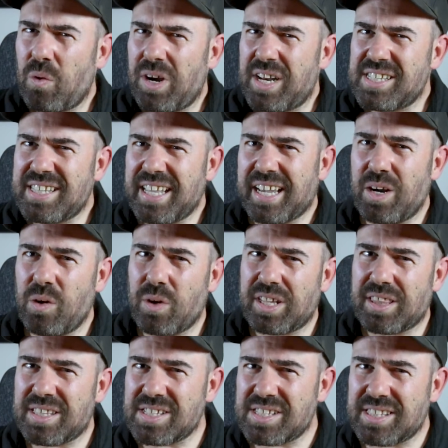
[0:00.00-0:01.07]
let's take a look
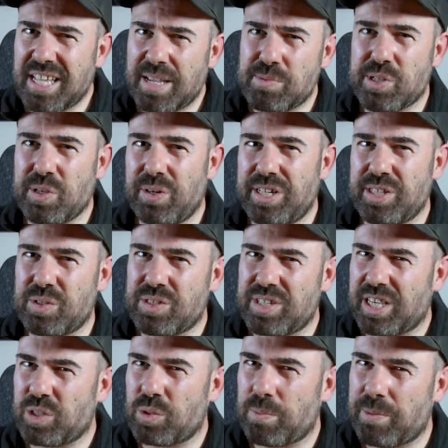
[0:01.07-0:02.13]
at the steps you'll need to
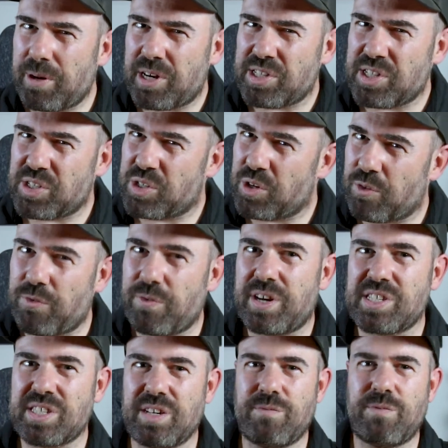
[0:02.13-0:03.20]
take to purchase your
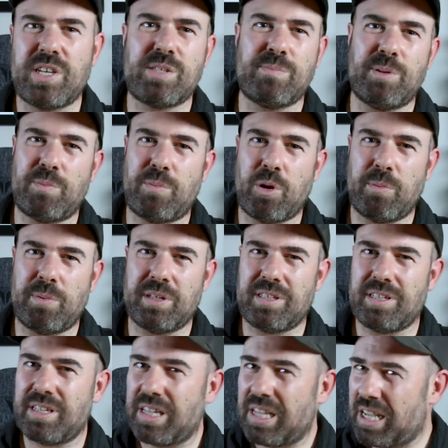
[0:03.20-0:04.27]
first investment
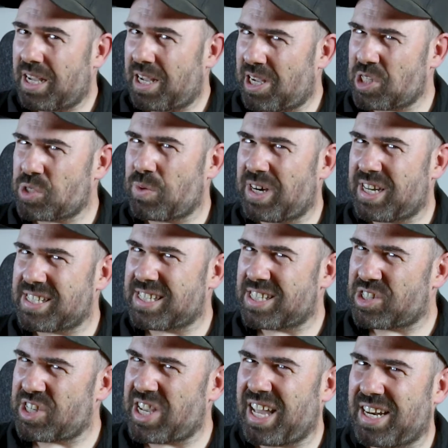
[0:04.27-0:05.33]
property, as well as the
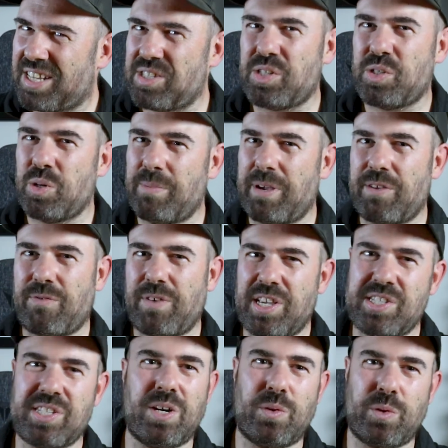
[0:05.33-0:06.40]
challenges you may
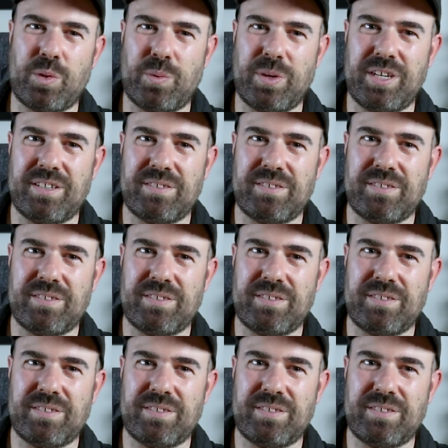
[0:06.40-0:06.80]
face along the way.